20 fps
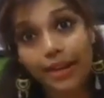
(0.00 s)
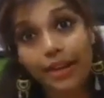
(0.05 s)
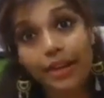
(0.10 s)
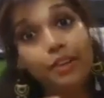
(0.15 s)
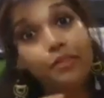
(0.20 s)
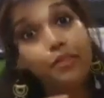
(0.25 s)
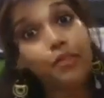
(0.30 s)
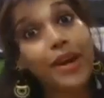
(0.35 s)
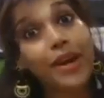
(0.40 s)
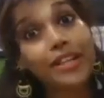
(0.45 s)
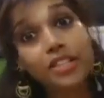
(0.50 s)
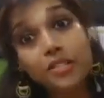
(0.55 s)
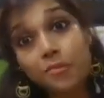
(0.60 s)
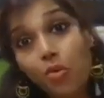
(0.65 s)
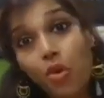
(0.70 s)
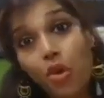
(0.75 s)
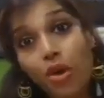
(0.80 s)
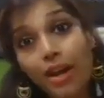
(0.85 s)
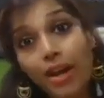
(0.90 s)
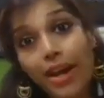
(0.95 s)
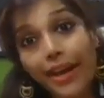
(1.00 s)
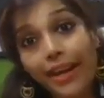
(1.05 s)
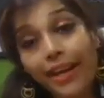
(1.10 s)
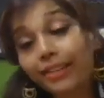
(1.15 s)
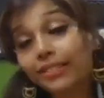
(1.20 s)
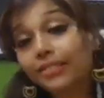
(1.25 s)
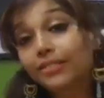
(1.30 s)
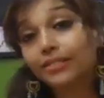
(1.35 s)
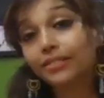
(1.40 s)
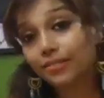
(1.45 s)
If you write small I,
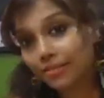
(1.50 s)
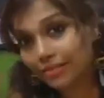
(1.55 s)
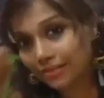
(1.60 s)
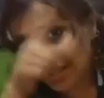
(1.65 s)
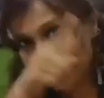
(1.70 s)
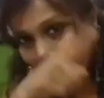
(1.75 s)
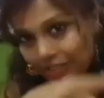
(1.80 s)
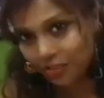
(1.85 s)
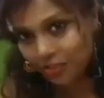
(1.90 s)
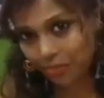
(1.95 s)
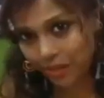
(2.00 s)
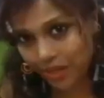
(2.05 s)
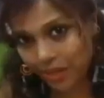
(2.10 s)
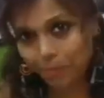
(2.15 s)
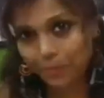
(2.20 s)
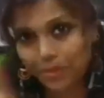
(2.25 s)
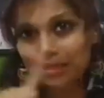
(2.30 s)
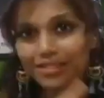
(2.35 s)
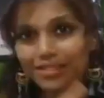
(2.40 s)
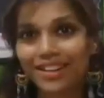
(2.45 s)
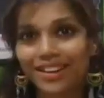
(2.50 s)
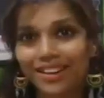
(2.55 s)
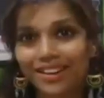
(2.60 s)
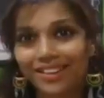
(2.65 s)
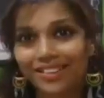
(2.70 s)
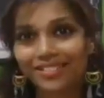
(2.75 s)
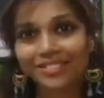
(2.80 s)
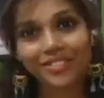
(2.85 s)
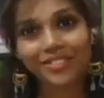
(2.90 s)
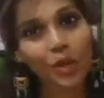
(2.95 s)
that's a big mistake.
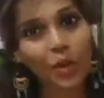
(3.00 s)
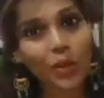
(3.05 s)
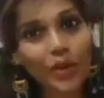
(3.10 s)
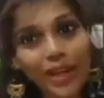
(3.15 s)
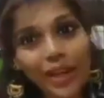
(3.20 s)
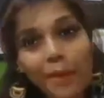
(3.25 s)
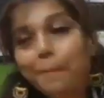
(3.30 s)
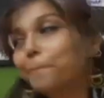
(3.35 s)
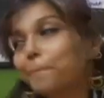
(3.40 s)
Okay.